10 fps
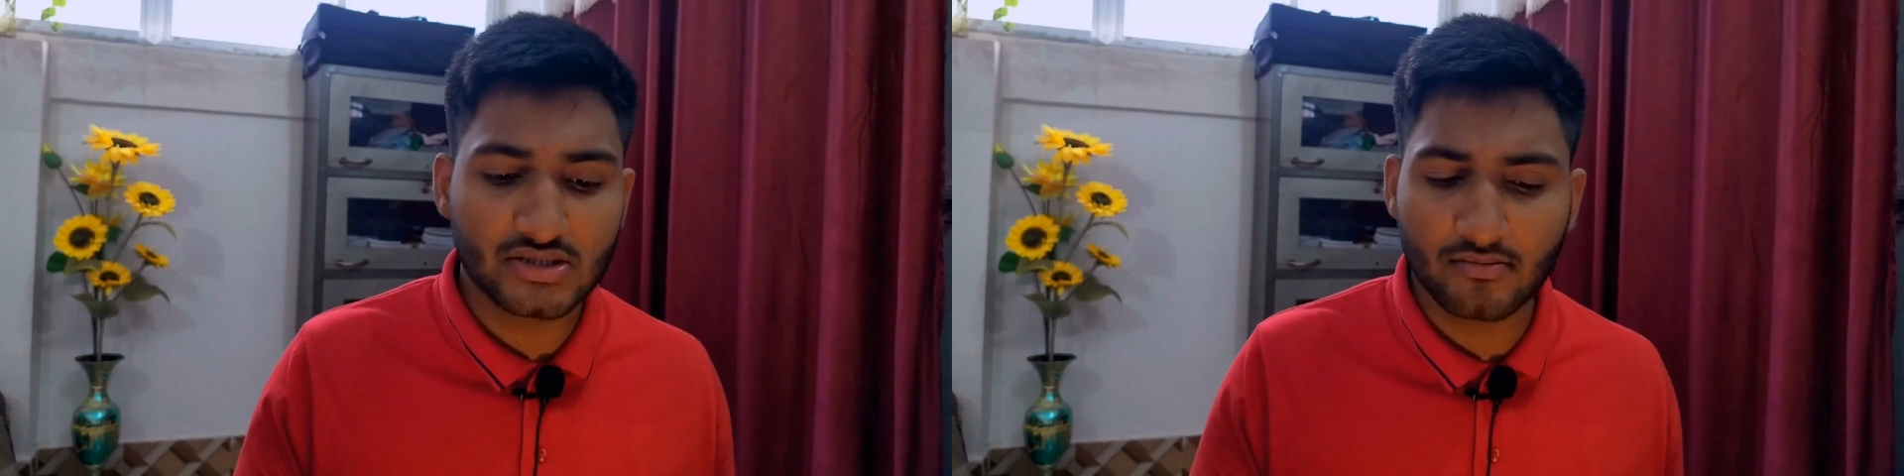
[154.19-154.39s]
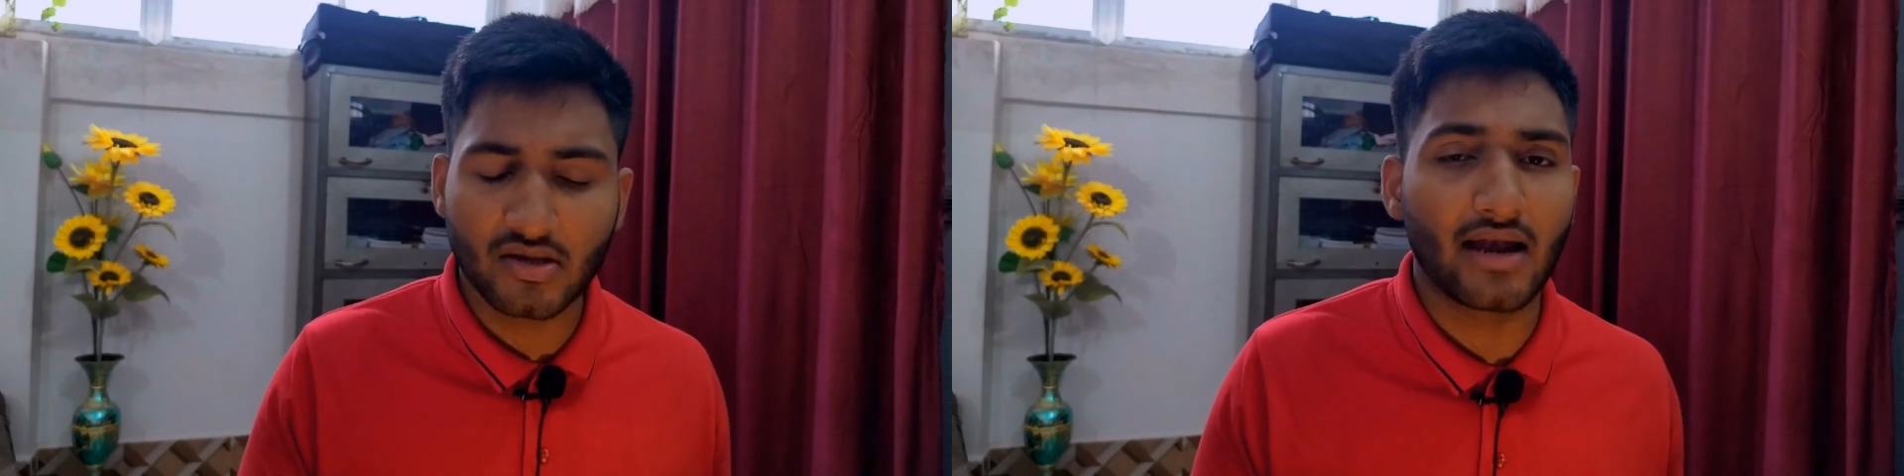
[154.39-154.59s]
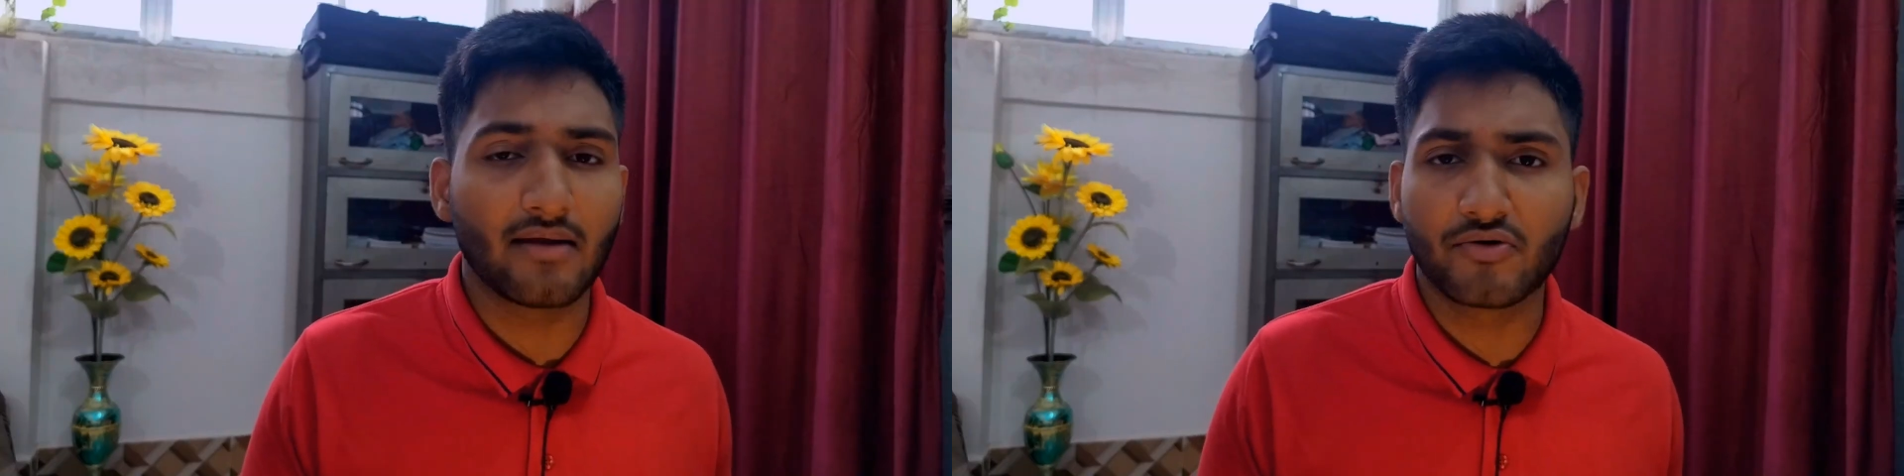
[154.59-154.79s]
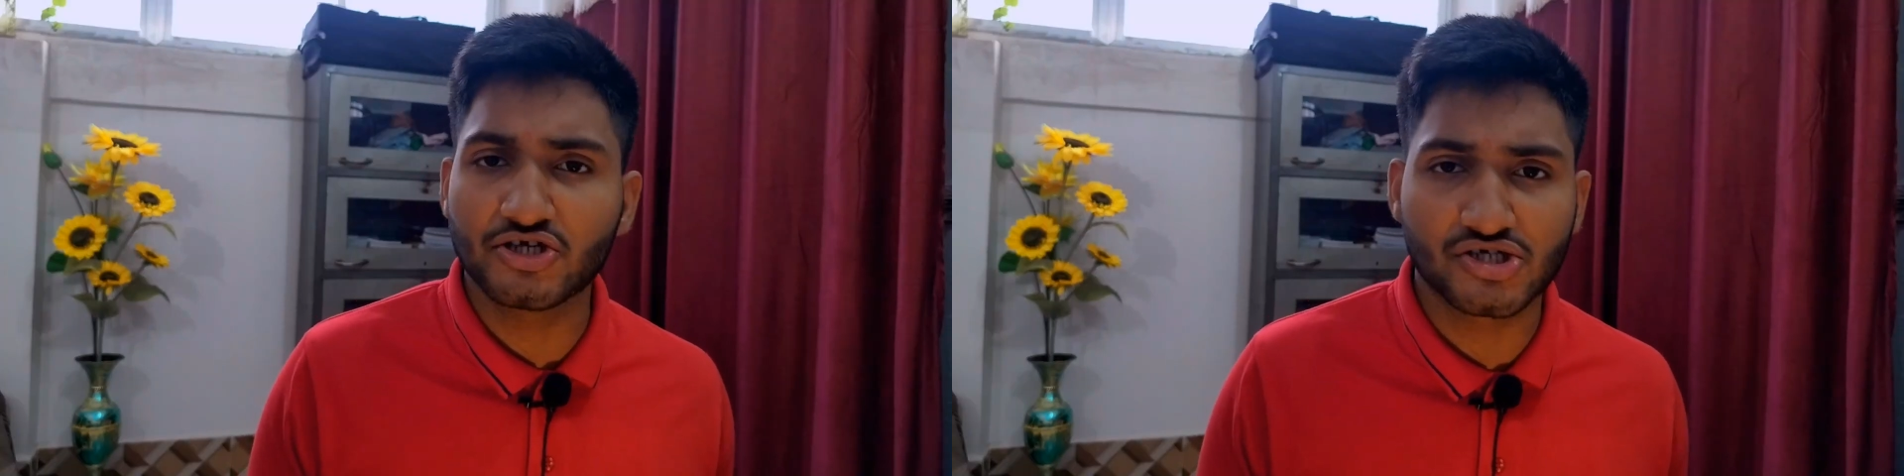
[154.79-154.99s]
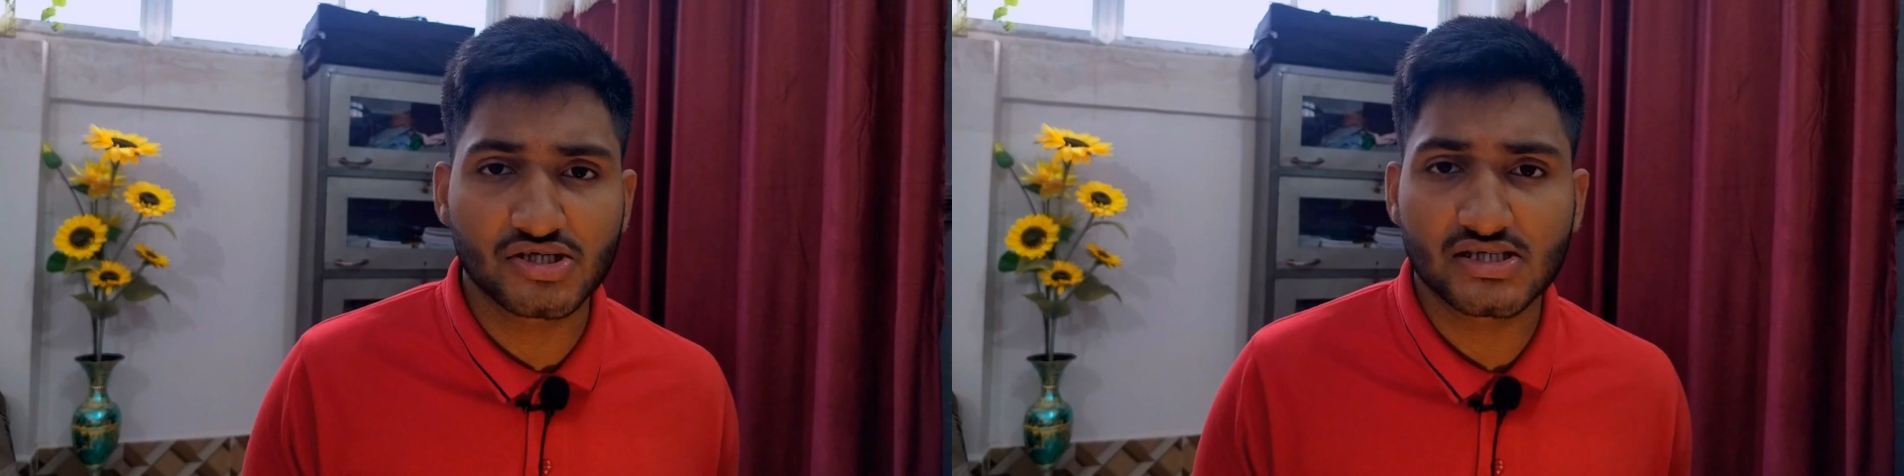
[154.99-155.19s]
some
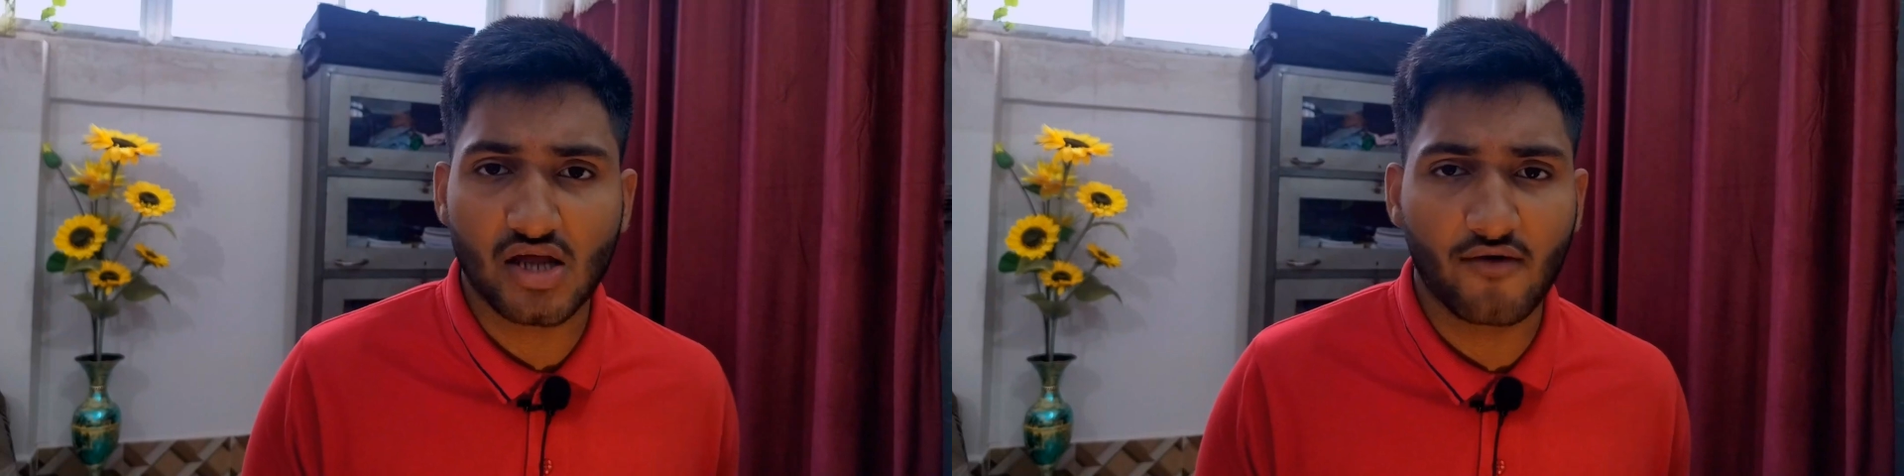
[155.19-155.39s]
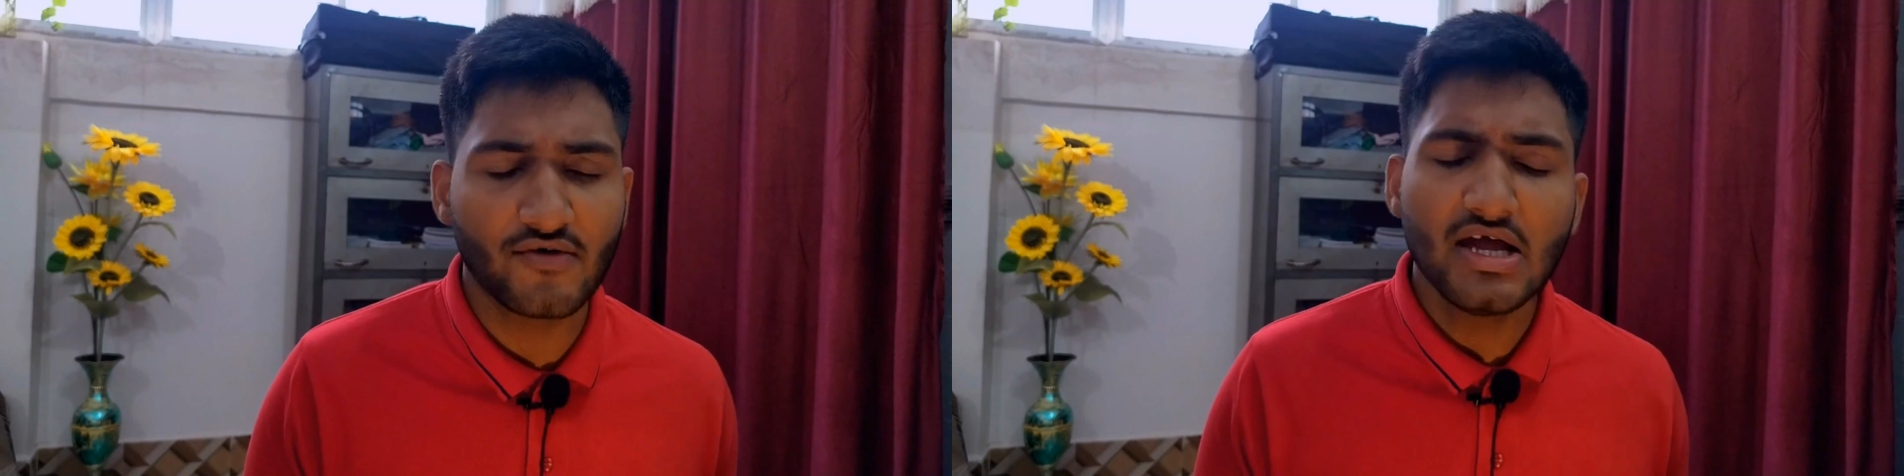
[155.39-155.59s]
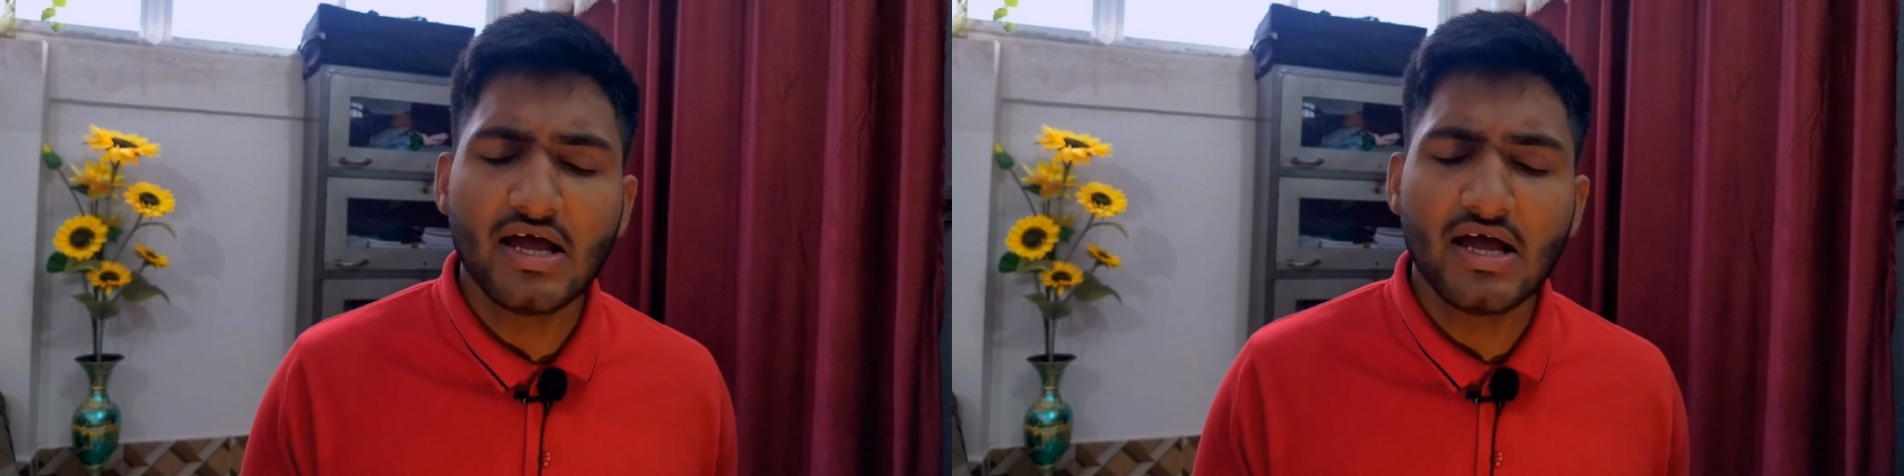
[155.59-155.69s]
calibration stuff.